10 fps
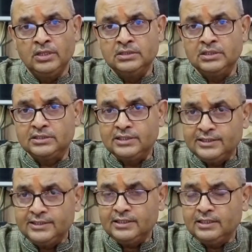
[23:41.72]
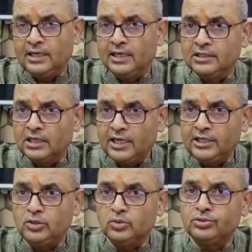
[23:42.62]
The citizen had the
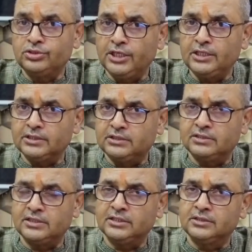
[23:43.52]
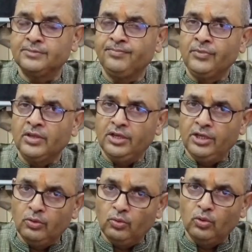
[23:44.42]
right to state assistance
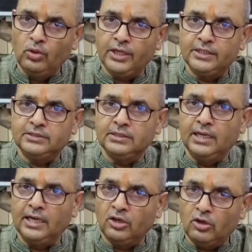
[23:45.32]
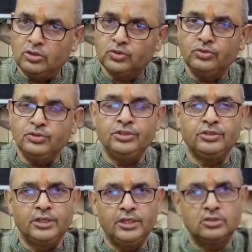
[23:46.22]
in old age and also
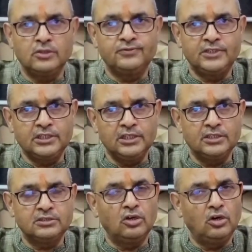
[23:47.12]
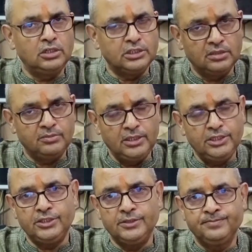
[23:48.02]
in case of sickness or
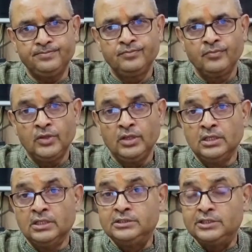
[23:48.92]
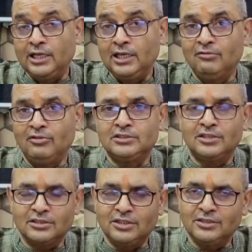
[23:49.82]
disability. China was
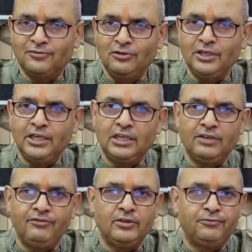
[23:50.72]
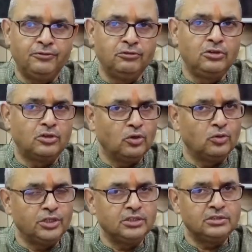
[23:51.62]
successful in giving food,
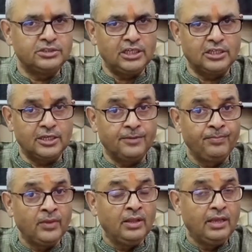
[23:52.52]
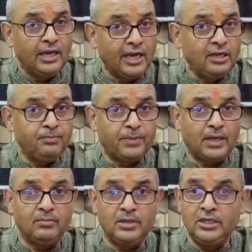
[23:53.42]
clothing, shelter and
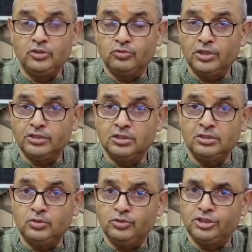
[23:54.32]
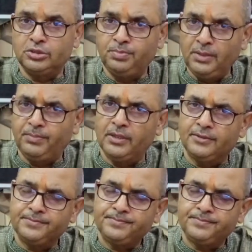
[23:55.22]
primary education to its people.